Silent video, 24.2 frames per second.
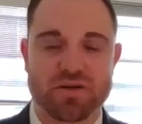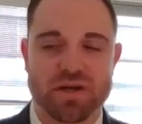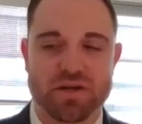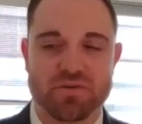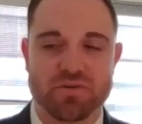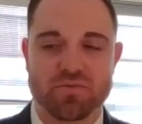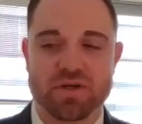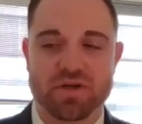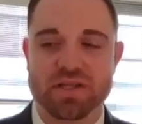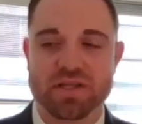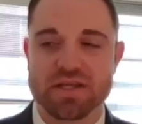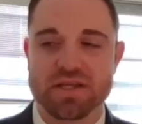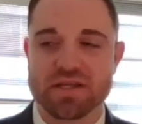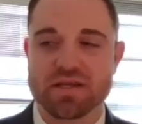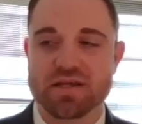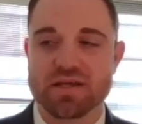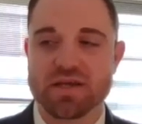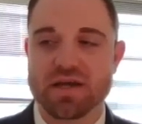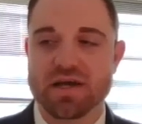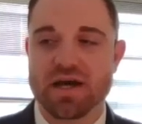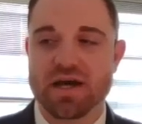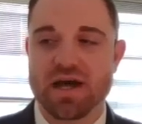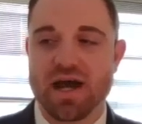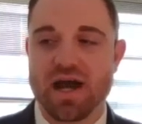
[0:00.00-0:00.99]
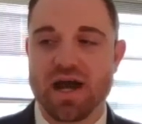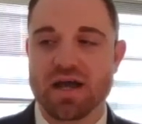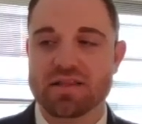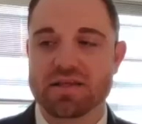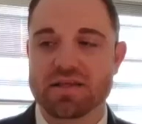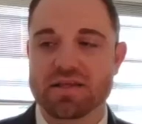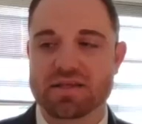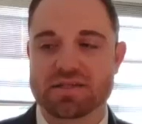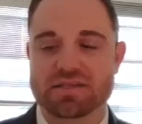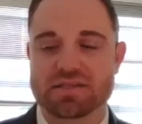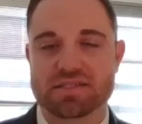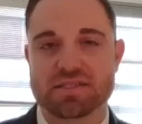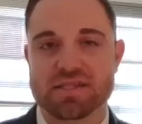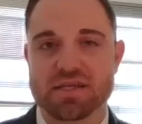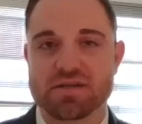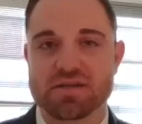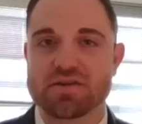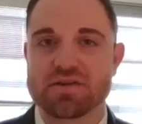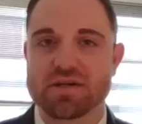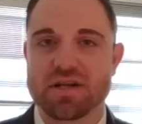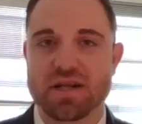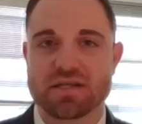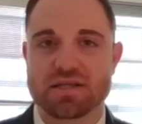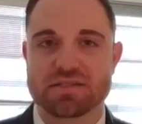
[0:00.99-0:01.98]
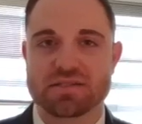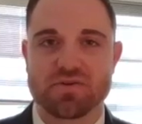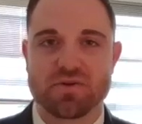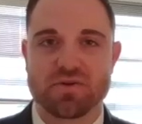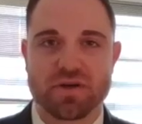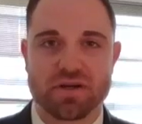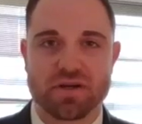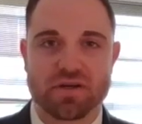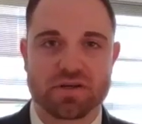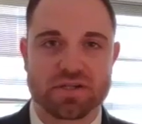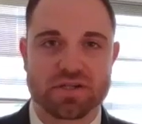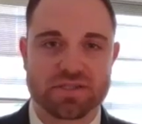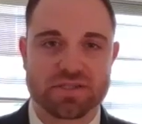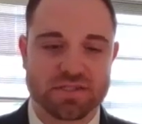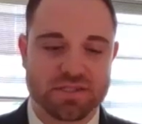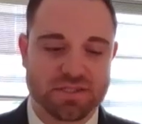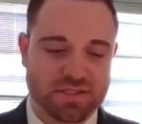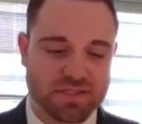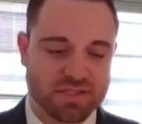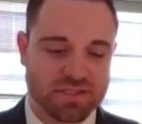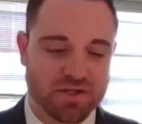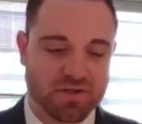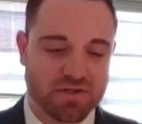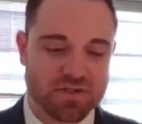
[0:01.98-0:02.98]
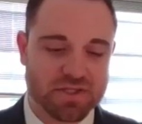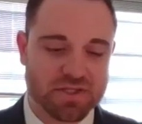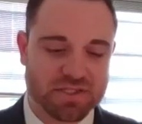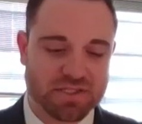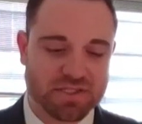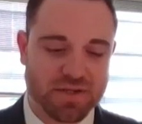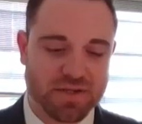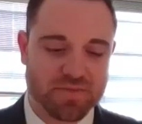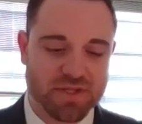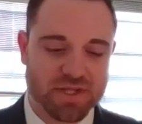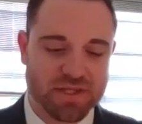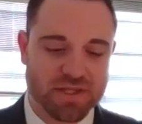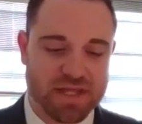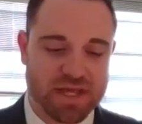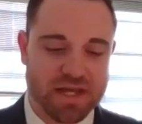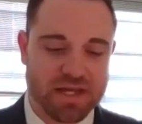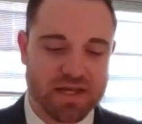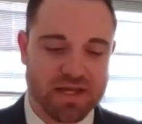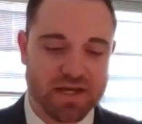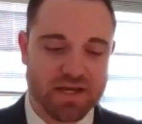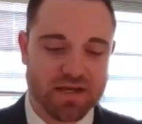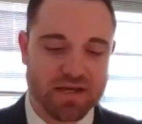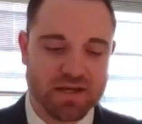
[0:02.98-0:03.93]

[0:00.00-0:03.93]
and really highly consider it as a career, because it's certainly something that